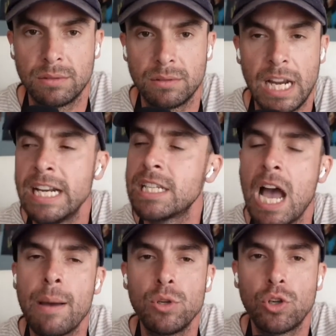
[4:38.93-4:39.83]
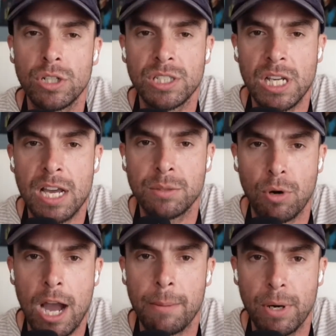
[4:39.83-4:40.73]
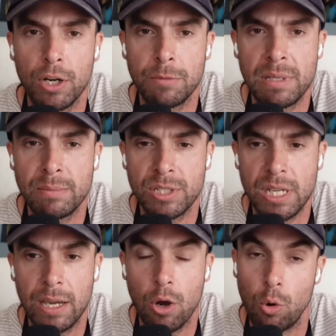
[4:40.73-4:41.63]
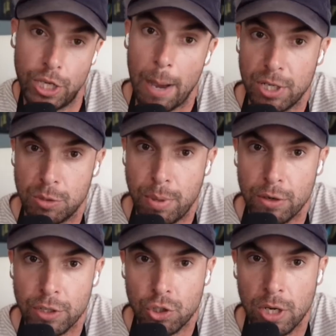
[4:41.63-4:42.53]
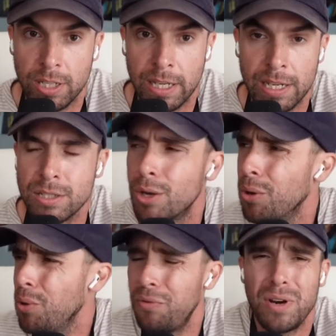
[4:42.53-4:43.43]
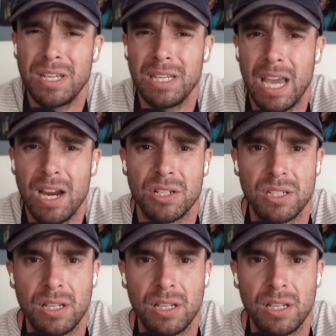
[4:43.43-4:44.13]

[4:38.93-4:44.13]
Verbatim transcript: Anytime you criticize Brock Purdy, people say, yeah, but he's better than Trey Lance. Who freaking cares?